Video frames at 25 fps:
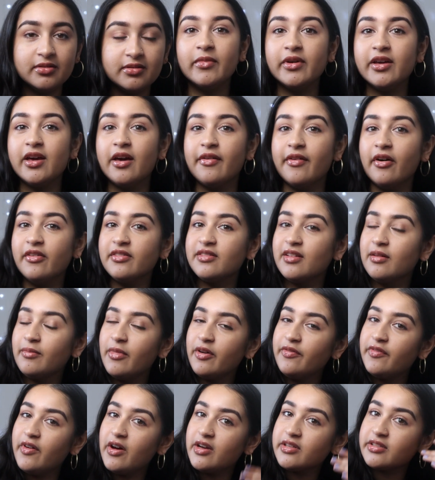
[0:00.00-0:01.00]
But yeah, that was like
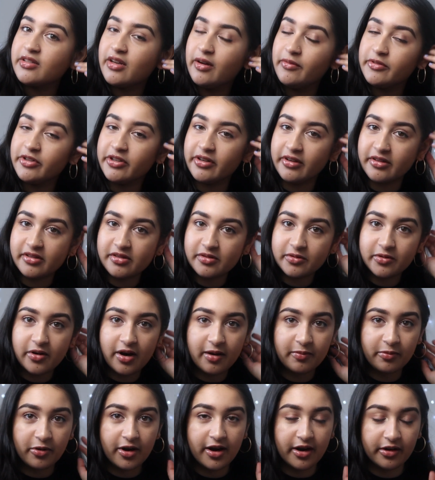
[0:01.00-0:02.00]
my first time doing it, so I'm
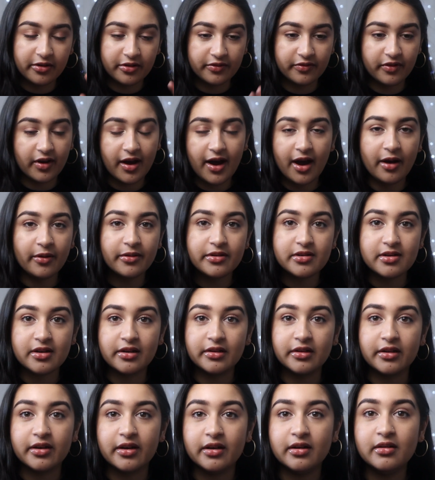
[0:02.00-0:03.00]
quite proud of like how it
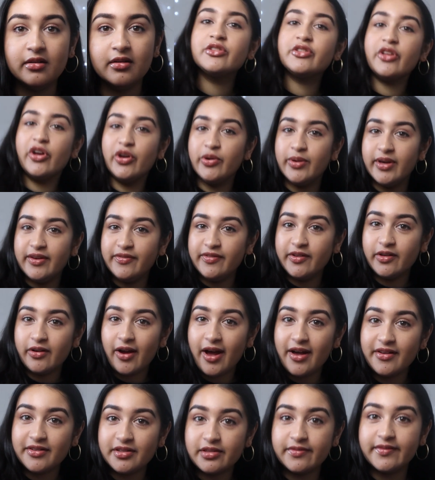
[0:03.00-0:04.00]
turned out. So if you
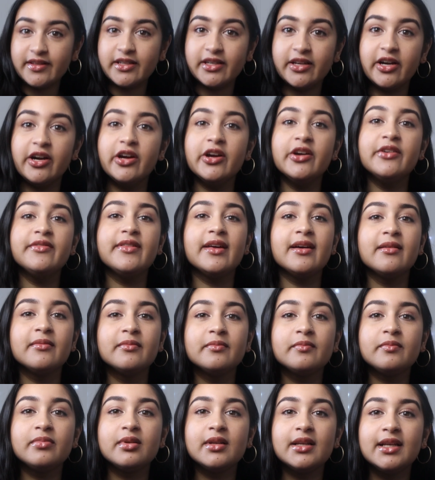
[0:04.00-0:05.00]
like this video, then
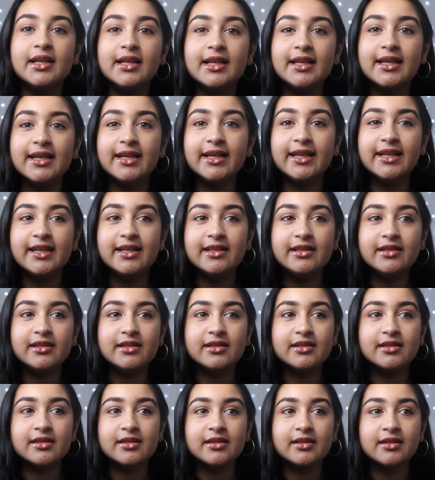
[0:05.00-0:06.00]

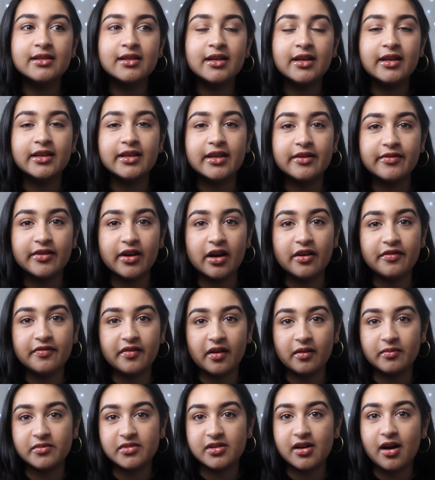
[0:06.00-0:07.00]
please give it a
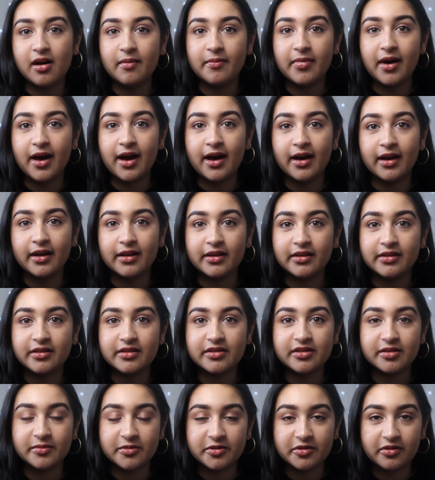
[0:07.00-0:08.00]
thumbs up and
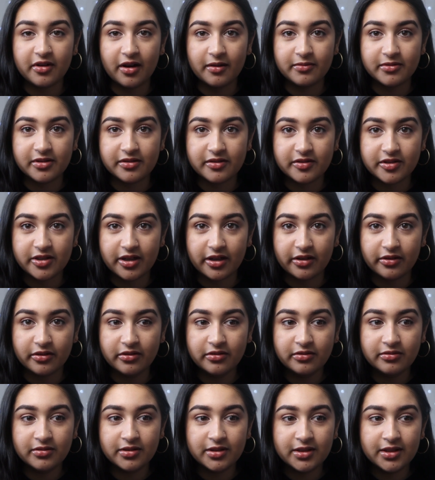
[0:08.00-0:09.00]
subscribe to the
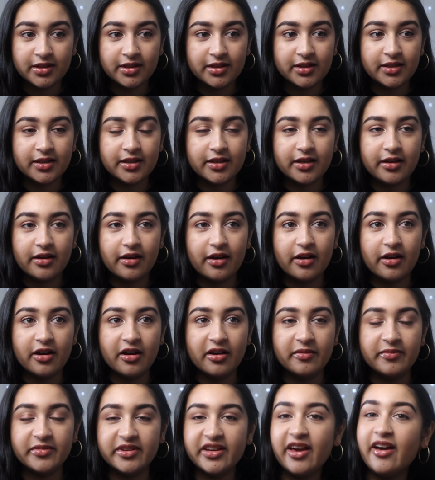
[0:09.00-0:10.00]
channel.
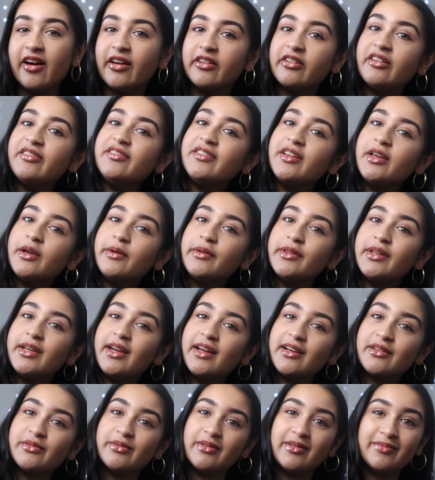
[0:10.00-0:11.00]
Yeah, and I'll see you in the
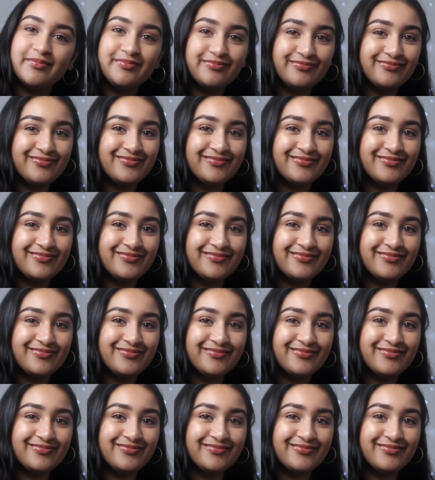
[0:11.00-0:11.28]
next one.